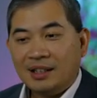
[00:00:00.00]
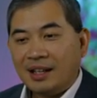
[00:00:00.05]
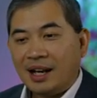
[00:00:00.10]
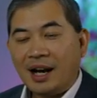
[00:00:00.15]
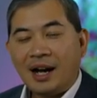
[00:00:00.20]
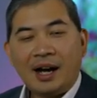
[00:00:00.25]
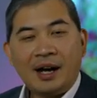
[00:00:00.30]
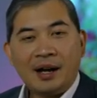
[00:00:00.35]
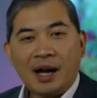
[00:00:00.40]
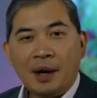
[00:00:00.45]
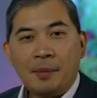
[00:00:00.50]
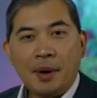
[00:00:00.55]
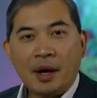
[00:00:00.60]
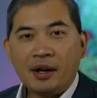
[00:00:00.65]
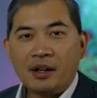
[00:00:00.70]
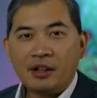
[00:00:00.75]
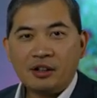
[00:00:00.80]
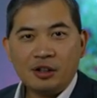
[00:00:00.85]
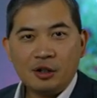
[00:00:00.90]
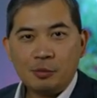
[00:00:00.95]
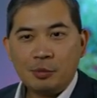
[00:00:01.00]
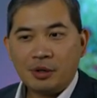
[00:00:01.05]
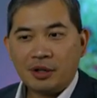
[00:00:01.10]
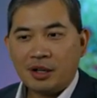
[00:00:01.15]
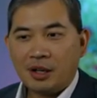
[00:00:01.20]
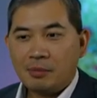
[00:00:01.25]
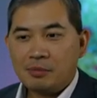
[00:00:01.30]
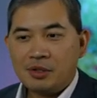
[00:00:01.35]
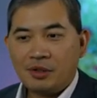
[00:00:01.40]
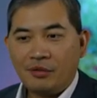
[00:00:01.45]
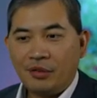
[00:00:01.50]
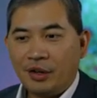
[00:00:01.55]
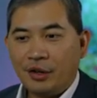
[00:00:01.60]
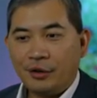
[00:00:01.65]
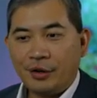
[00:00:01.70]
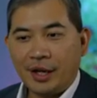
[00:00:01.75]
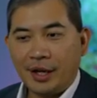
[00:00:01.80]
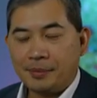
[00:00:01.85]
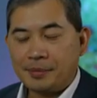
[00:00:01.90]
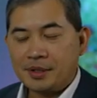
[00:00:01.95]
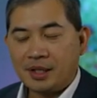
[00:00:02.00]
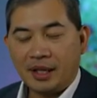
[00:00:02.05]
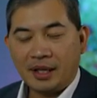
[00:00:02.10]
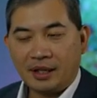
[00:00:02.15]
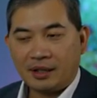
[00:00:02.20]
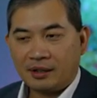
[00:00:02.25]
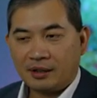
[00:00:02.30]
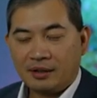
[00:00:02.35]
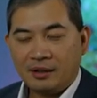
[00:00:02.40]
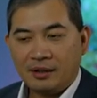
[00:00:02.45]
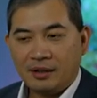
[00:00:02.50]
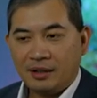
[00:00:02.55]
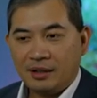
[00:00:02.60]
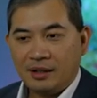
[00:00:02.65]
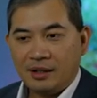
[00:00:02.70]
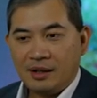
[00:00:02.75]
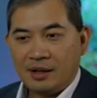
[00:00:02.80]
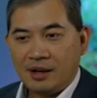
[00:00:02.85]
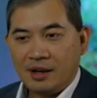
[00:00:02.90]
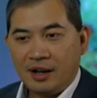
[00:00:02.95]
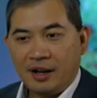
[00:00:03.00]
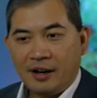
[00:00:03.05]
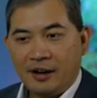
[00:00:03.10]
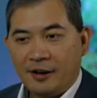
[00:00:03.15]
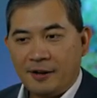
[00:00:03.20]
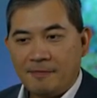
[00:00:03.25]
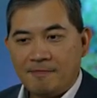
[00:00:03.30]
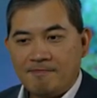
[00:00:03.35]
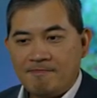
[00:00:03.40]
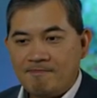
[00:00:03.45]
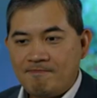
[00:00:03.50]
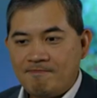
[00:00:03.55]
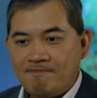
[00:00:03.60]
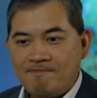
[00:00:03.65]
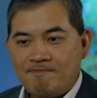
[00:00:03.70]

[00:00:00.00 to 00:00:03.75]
I, am out of loop when it comes to video games. Like, um,